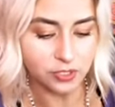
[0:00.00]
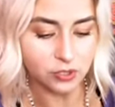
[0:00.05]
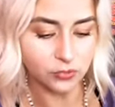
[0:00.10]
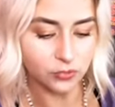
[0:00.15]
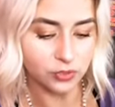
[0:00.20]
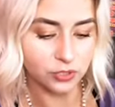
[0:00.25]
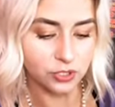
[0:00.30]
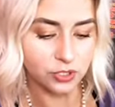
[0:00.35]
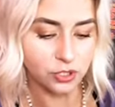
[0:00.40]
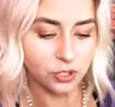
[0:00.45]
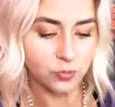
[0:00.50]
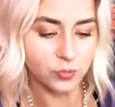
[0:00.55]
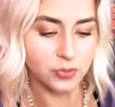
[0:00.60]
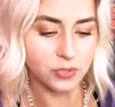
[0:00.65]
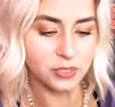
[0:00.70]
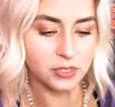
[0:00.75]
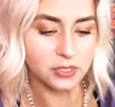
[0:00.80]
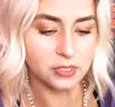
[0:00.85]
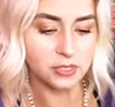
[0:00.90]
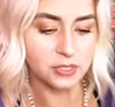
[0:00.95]
It's really
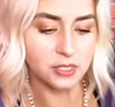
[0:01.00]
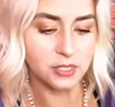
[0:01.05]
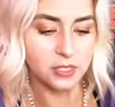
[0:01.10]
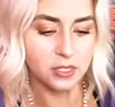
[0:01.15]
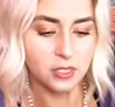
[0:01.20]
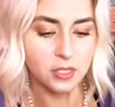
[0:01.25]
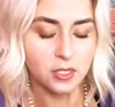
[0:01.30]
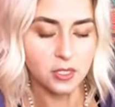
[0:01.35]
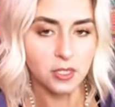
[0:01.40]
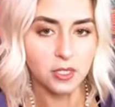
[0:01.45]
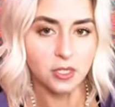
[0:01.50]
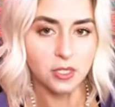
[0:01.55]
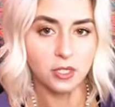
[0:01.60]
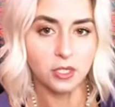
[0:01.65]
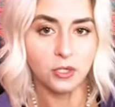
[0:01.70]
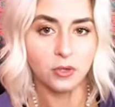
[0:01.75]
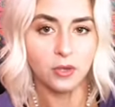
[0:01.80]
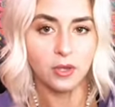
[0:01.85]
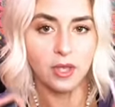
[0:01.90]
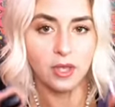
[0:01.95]
super easy.
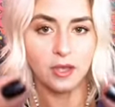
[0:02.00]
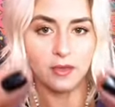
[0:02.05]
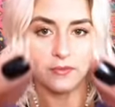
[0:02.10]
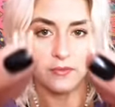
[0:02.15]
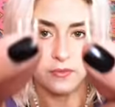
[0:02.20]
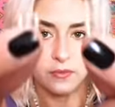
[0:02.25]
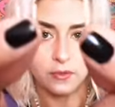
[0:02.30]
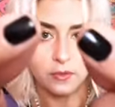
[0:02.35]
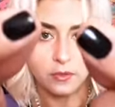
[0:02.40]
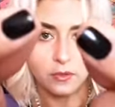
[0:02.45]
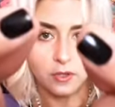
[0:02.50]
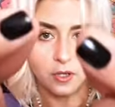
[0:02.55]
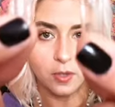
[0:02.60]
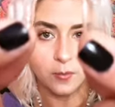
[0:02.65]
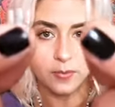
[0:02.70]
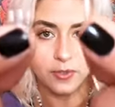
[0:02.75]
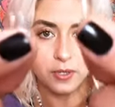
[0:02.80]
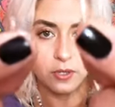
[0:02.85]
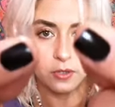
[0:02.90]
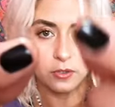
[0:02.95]
You'll have
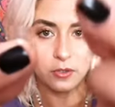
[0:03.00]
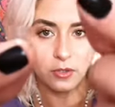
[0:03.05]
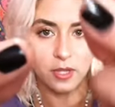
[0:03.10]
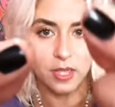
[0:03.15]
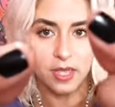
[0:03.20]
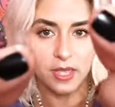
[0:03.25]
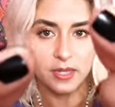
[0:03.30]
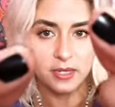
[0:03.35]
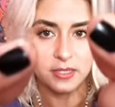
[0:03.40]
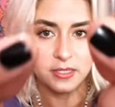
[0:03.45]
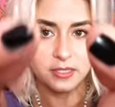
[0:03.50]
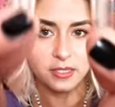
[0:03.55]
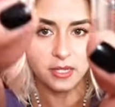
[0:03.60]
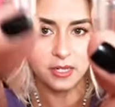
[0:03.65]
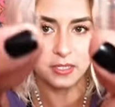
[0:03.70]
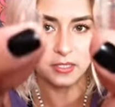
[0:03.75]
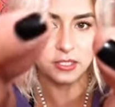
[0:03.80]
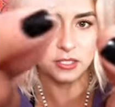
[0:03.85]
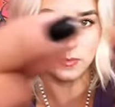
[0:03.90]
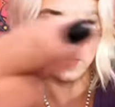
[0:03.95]
a bigger end
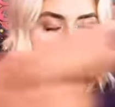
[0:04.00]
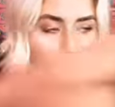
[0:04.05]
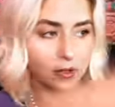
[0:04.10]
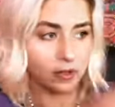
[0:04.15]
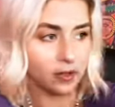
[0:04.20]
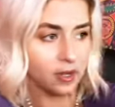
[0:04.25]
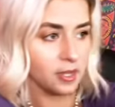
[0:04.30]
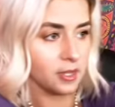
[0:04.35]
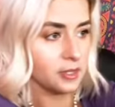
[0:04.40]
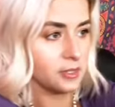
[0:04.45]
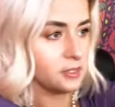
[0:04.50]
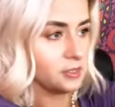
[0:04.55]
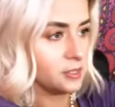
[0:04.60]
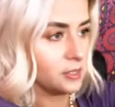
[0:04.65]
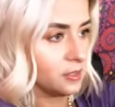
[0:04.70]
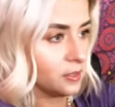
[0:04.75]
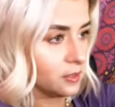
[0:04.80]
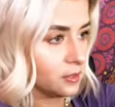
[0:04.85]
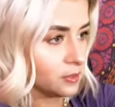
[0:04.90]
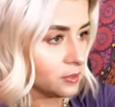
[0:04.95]
and a smaller end.
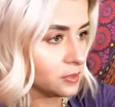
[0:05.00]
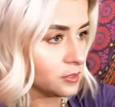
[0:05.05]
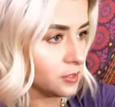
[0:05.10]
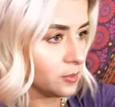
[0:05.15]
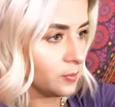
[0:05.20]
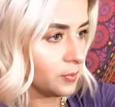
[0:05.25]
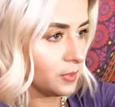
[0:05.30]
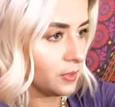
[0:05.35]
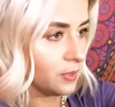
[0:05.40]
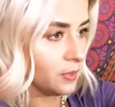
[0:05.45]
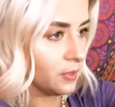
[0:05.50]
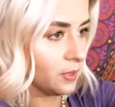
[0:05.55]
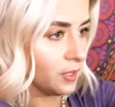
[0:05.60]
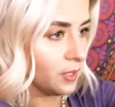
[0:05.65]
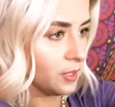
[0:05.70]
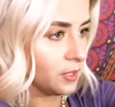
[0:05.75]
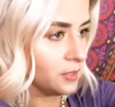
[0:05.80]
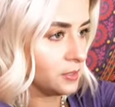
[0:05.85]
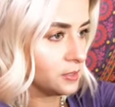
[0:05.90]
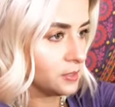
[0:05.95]
Here's the bigger
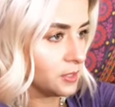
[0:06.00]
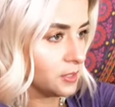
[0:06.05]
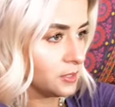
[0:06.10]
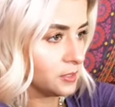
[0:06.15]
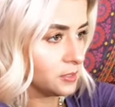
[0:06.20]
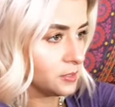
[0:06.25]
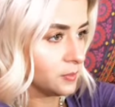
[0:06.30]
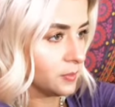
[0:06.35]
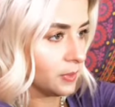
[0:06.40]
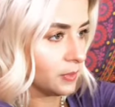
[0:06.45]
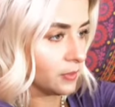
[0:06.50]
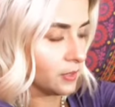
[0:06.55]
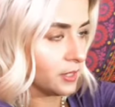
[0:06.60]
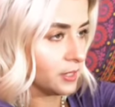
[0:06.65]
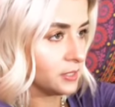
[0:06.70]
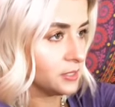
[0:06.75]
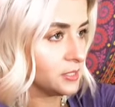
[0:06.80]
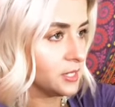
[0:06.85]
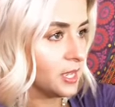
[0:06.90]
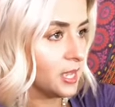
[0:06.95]
end and a smaller
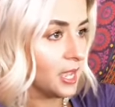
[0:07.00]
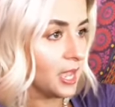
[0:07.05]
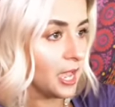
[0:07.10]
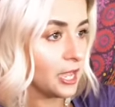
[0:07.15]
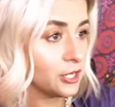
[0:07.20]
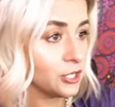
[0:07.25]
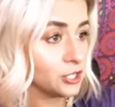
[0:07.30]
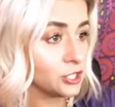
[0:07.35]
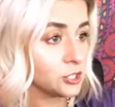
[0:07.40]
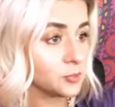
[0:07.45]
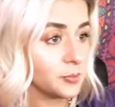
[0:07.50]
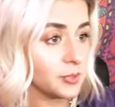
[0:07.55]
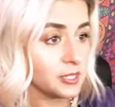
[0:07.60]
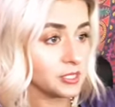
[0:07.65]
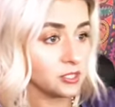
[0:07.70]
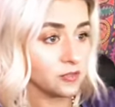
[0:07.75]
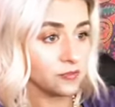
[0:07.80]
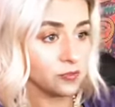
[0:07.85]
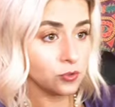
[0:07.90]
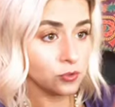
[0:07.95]
end. And you just
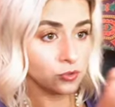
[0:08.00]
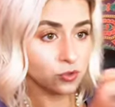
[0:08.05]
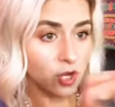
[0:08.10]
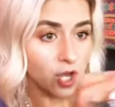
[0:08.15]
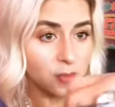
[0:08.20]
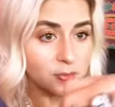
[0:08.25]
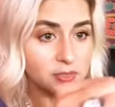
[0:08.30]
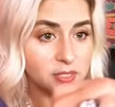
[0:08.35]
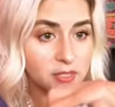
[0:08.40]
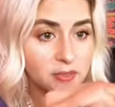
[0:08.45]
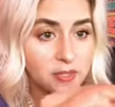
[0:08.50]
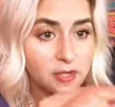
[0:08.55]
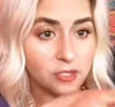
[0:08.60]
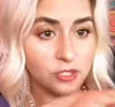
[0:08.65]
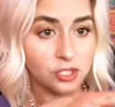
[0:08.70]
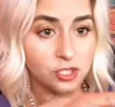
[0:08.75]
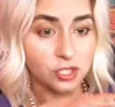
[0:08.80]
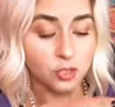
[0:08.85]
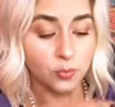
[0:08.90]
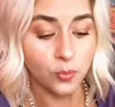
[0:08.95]
place a few drops in
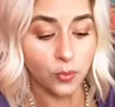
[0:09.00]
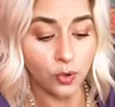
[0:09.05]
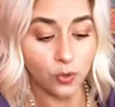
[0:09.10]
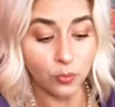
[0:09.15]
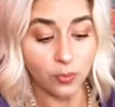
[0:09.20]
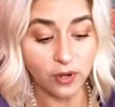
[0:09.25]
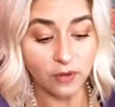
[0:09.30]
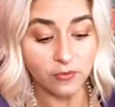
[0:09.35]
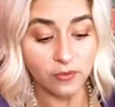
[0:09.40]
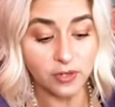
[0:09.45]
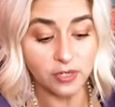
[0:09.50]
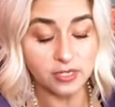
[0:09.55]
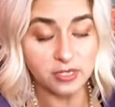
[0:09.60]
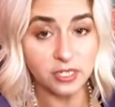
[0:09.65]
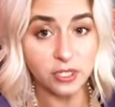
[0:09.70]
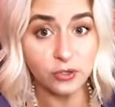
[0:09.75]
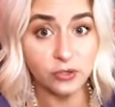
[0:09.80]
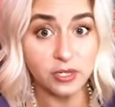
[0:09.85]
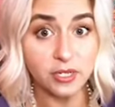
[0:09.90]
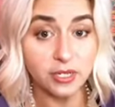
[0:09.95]
there to support whatever it is
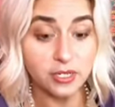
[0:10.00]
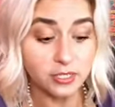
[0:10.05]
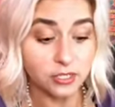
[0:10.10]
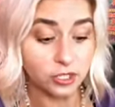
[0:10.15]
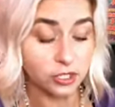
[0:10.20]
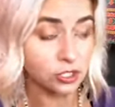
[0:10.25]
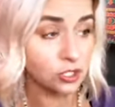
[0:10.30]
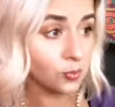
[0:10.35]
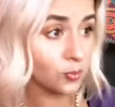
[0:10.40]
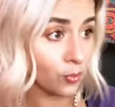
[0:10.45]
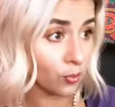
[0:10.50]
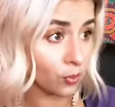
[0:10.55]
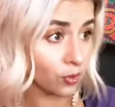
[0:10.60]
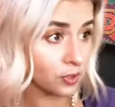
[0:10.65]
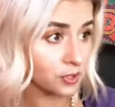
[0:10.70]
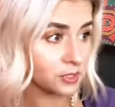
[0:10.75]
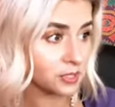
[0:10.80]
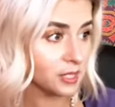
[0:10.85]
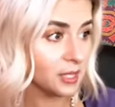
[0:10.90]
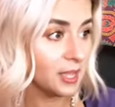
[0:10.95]
that you're needing to
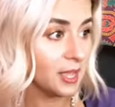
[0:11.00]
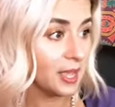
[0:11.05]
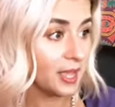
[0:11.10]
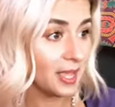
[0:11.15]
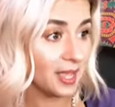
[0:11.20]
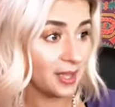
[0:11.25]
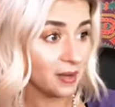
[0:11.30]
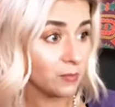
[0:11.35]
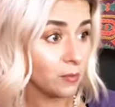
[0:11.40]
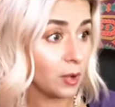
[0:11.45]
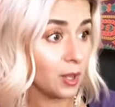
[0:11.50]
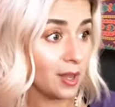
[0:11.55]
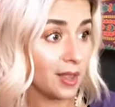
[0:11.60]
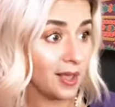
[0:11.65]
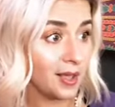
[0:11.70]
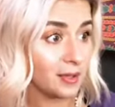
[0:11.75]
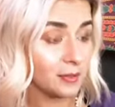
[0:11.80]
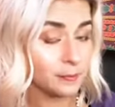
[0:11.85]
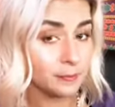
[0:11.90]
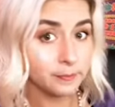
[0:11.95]
support. And
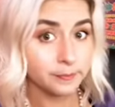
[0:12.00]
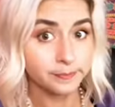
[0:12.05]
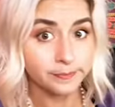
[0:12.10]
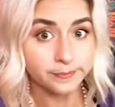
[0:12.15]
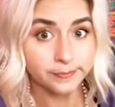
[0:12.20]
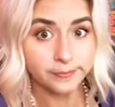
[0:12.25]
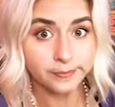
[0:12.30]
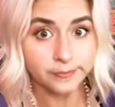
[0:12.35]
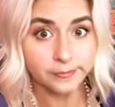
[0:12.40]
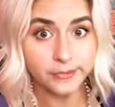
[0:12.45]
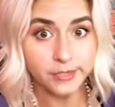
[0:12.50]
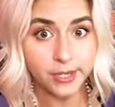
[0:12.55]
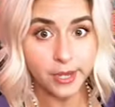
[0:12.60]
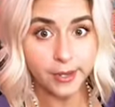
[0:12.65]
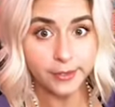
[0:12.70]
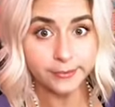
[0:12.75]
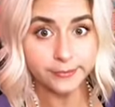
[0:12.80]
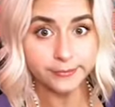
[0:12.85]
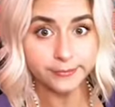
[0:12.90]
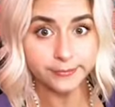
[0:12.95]
voila,
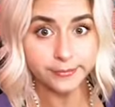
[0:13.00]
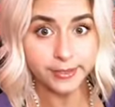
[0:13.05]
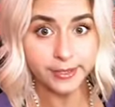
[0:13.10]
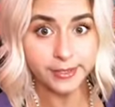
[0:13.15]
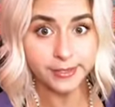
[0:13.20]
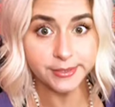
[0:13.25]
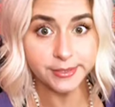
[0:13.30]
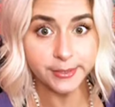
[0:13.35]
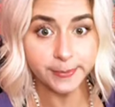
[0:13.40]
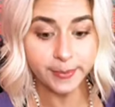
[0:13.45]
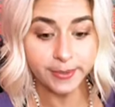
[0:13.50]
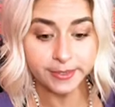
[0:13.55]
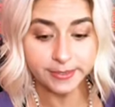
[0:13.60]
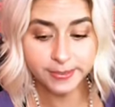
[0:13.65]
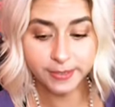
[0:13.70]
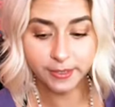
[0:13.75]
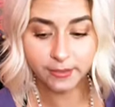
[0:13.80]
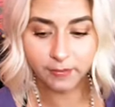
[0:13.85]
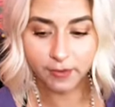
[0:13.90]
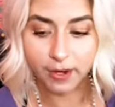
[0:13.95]
Done, easy
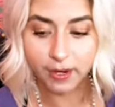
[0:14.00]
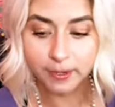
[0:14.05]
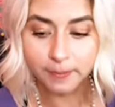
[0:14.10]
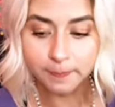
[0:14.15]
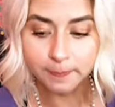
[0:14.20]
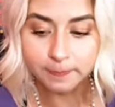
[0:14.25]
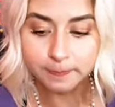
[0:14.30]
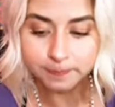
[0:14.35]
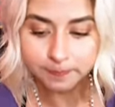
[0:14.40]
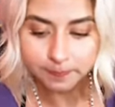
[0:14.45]
peasy, right?